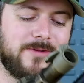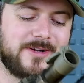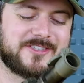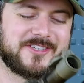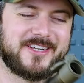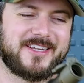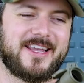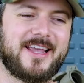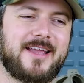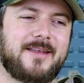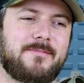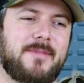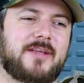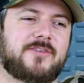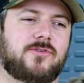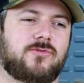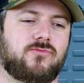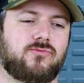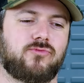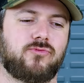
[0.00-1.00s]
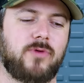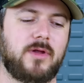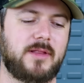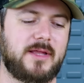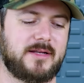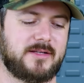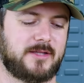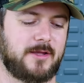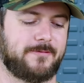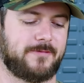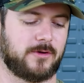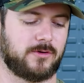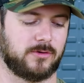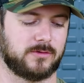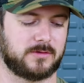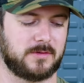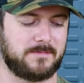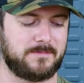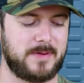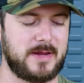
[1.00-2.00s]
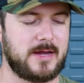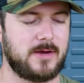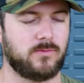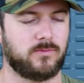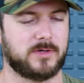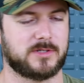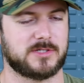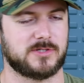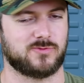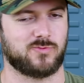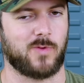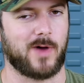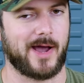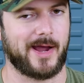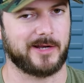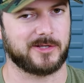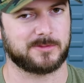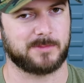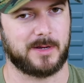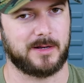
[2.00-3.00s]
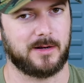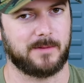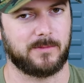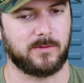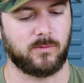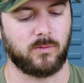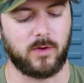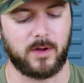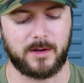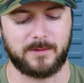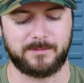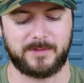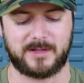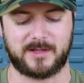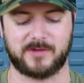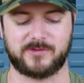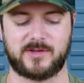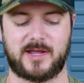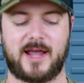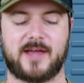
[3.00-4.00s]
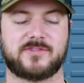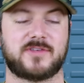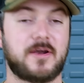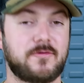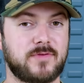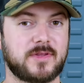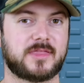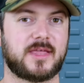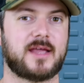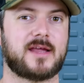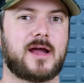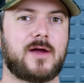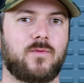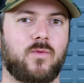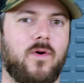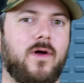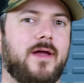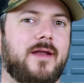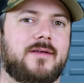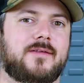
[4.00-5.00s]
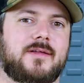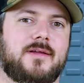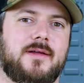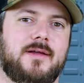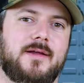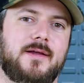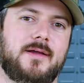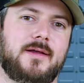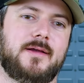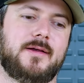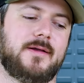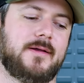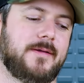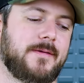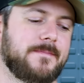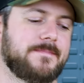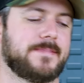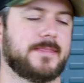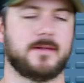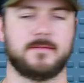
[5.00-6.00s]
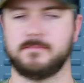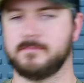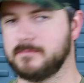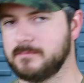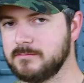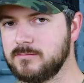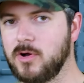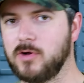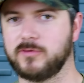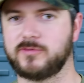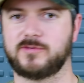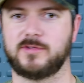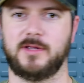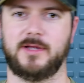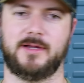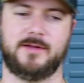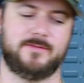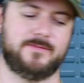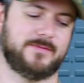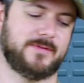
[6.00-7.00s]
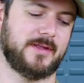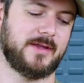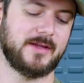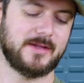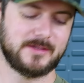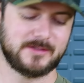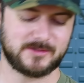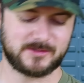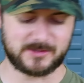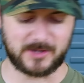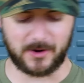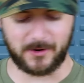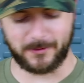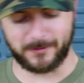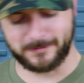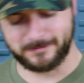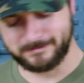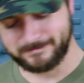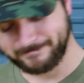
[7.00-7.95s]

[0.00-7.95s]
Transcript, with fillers: which again makes it really difficult to beat, which is why it's my number one, because it has everything I want, mostly. So